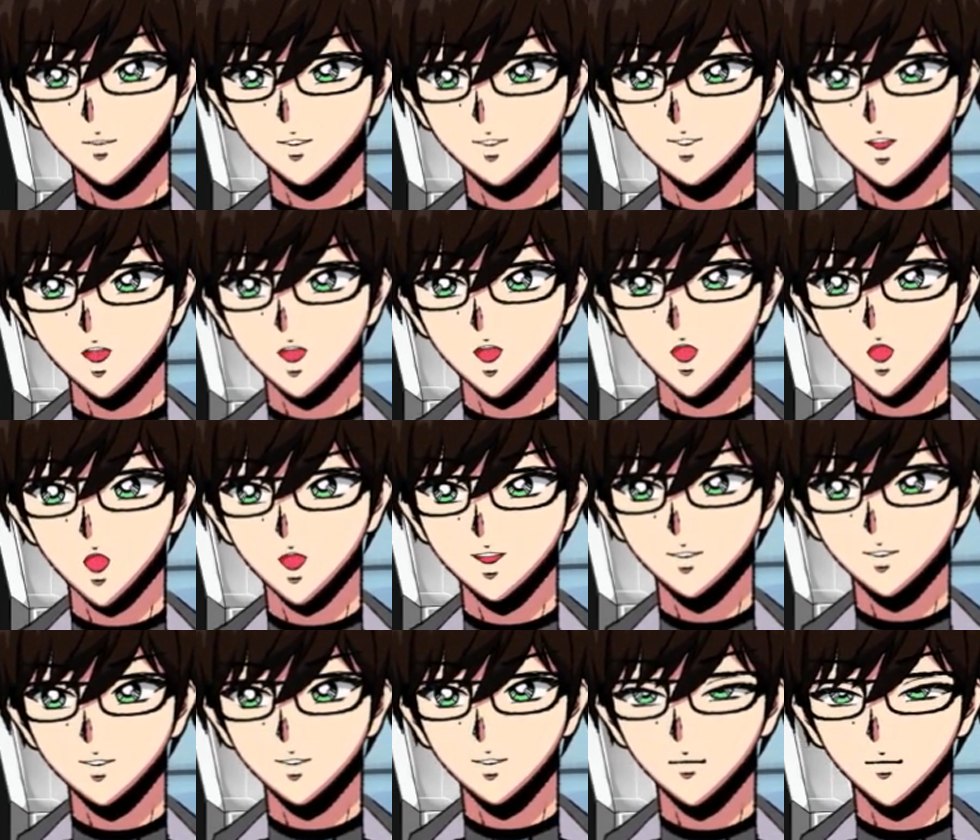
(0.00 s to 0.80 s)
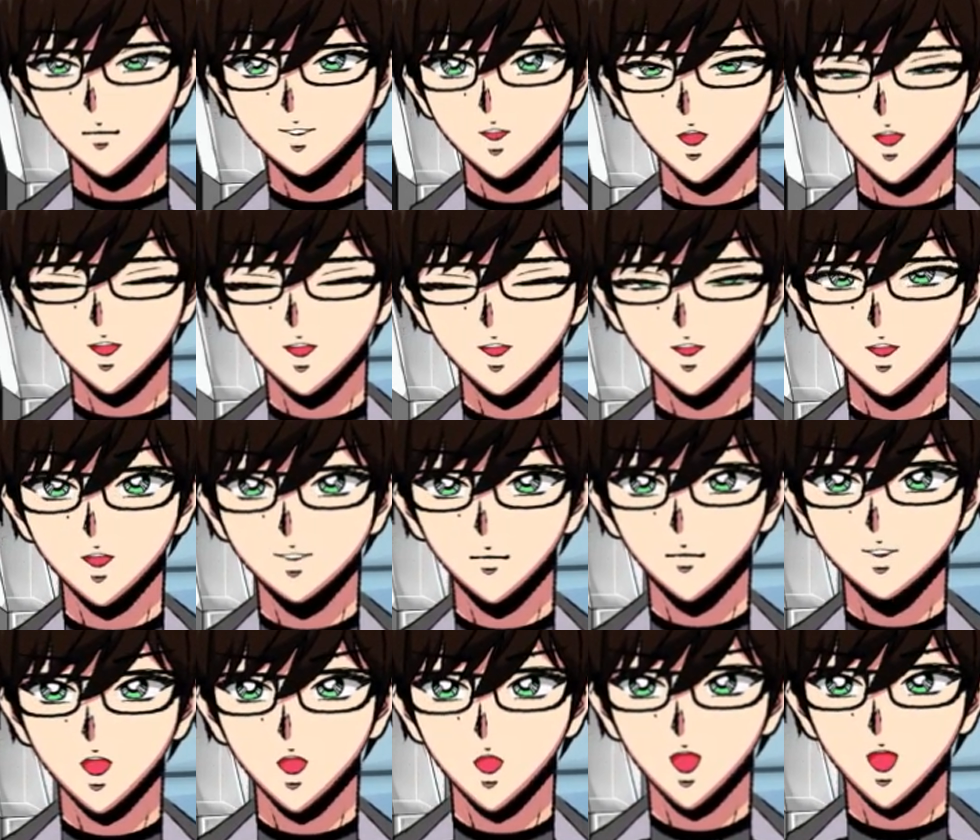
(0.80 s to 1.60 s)
that I've been playing a lot
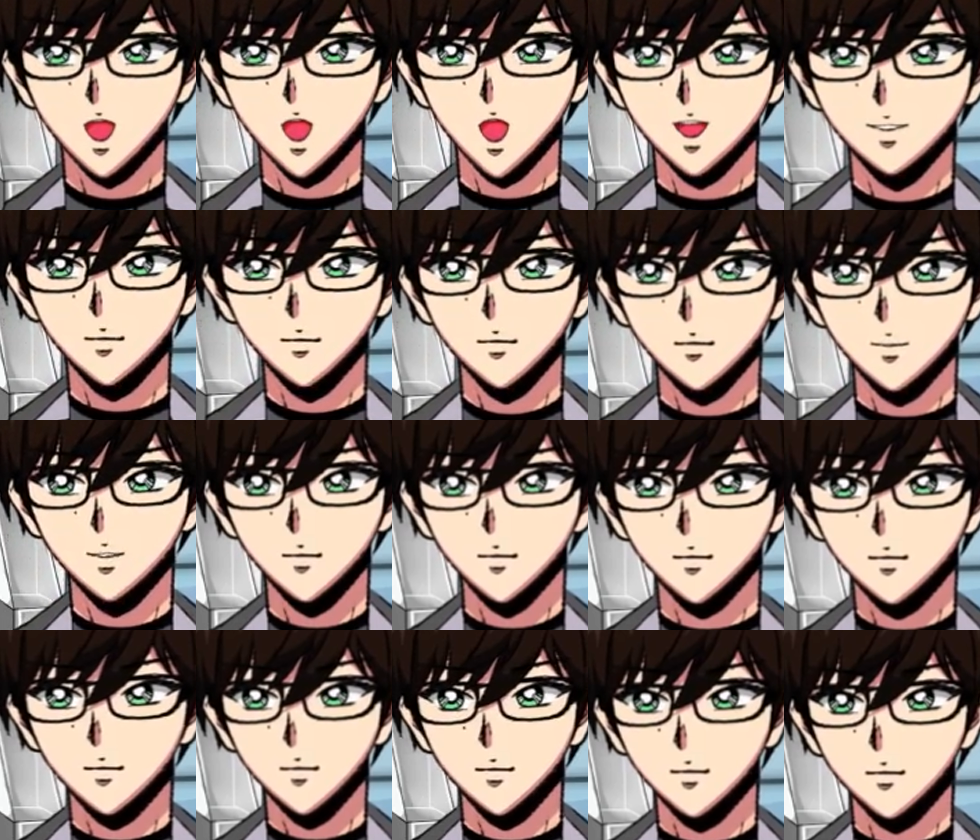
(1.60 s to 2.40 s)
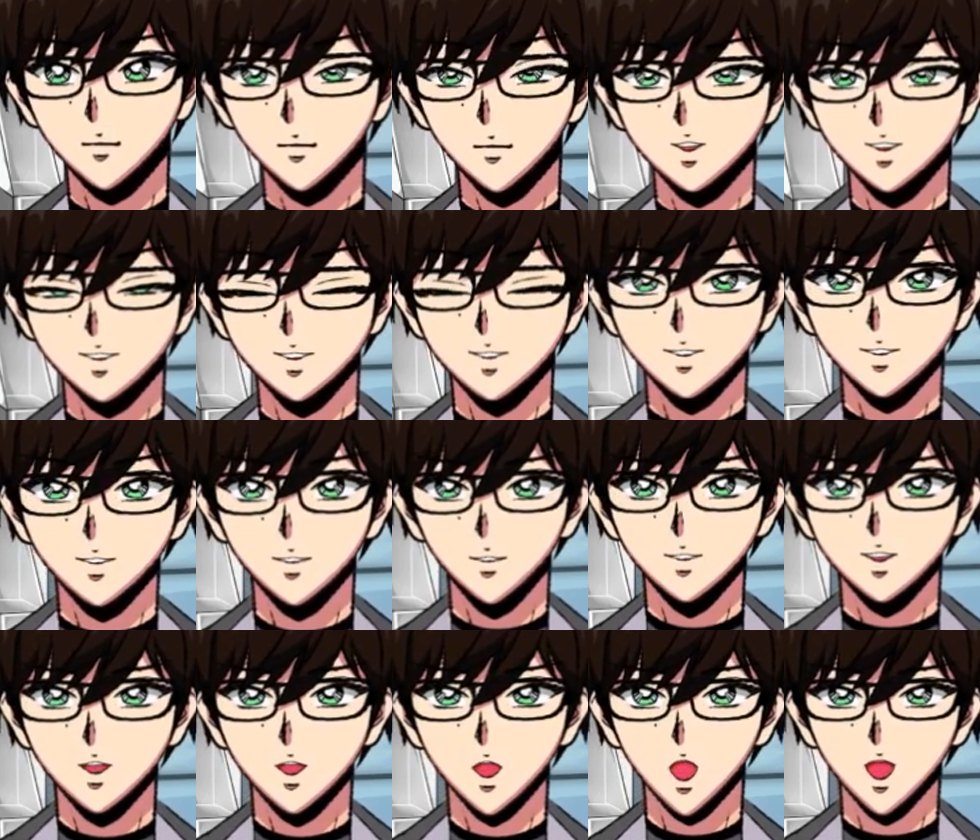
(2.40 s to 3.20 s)
myself,
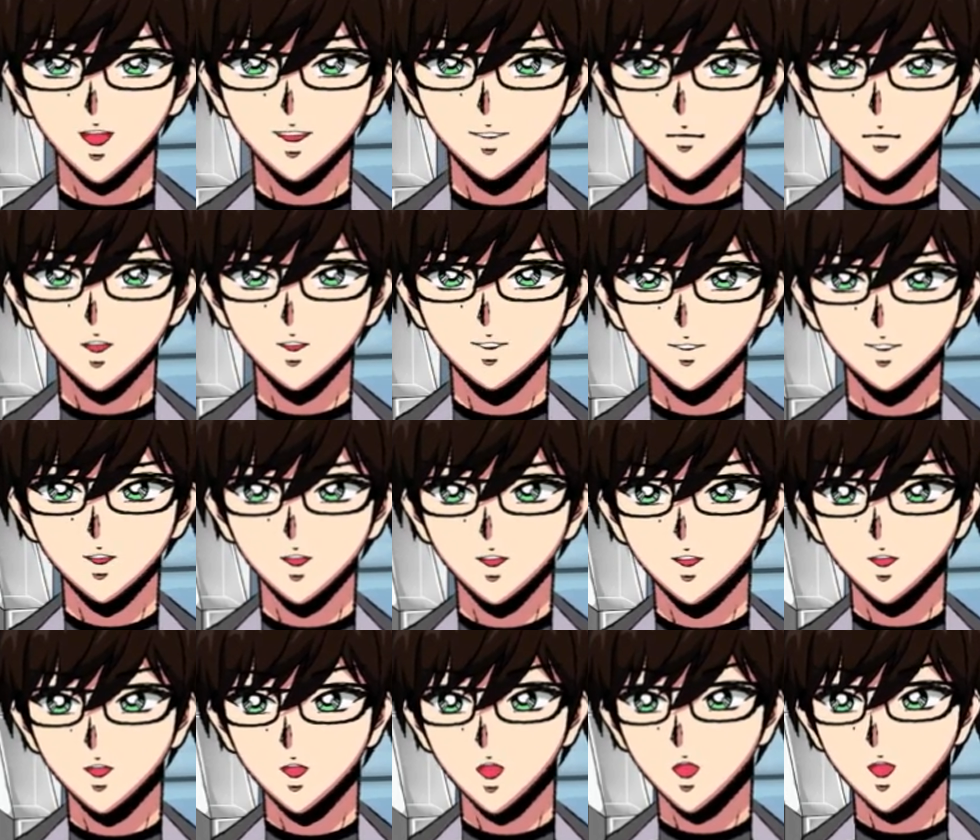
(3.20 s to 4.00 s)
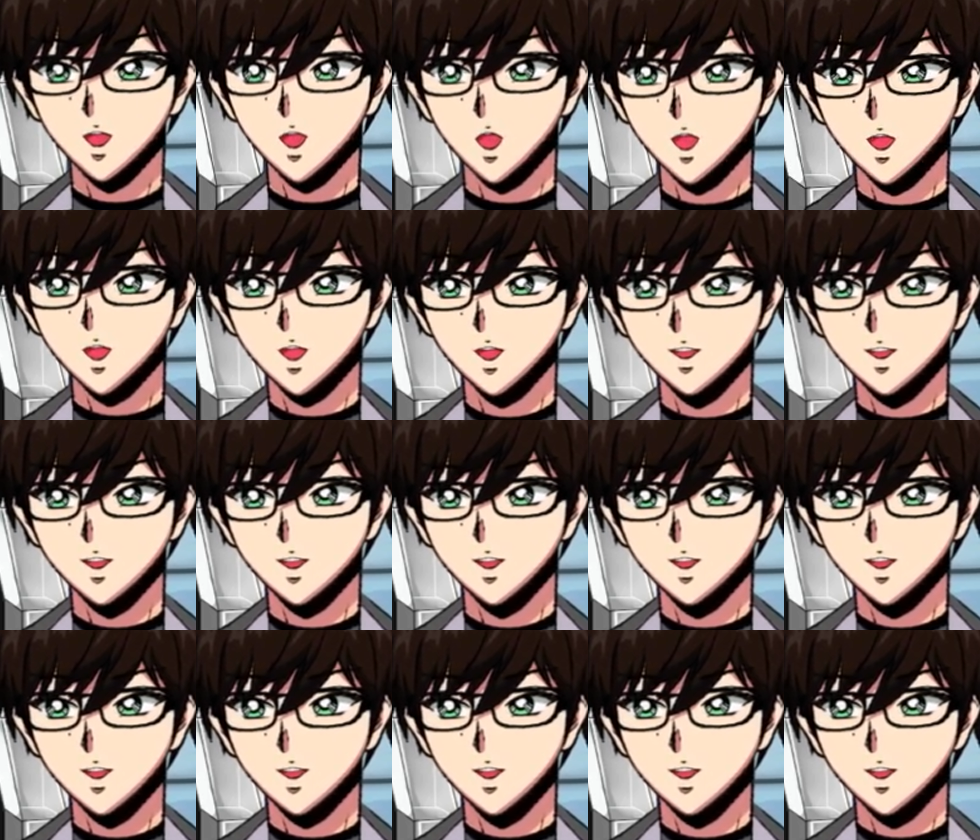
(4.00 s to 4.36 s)
which is Purple Core Control.